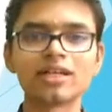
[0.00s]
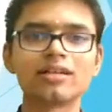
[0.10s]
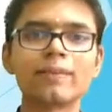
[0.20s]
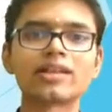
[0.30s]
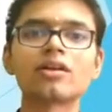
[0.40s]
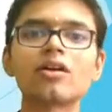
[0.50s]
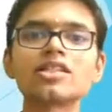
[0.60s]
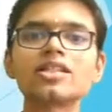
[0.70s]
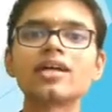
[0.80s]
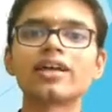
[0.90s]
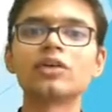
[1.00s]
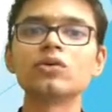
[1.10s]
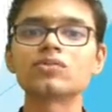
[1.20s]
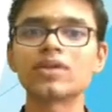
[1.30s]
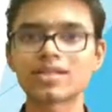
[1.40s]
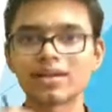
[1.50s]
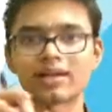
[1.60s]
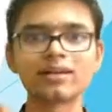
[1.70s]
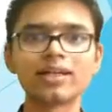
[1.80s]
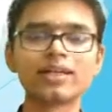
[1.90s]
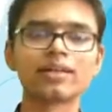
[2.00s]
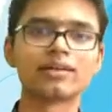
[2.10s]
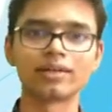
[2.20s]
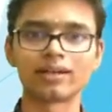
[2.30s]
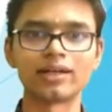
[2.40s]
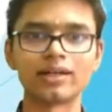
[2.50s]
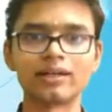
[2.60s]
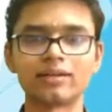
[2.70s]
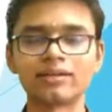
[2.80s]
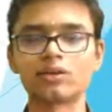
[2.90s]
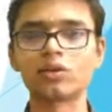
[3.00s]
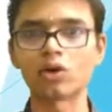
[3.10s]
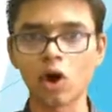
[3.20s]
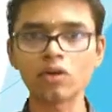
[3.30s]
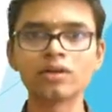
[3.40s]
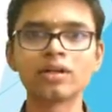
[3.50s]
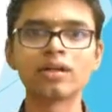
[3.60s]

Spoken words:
the methodology I used was slightly wrong.